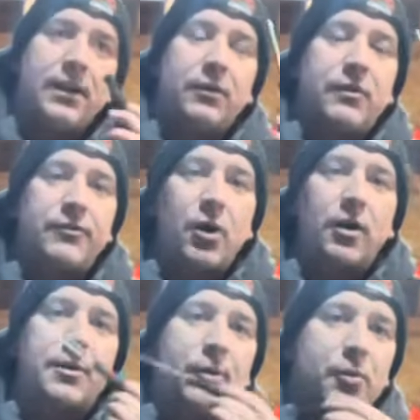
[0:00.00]
we've
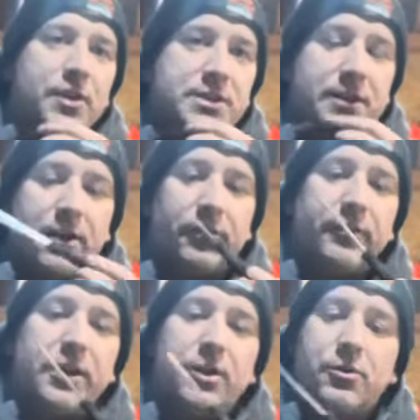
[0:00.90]
talked about this in other
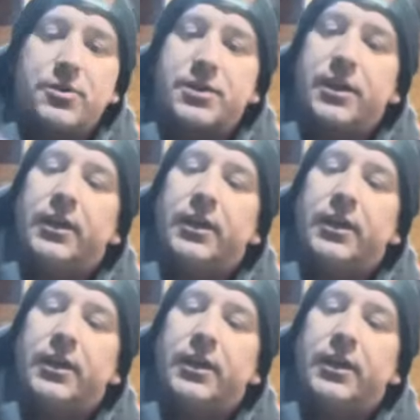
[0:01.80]
videos.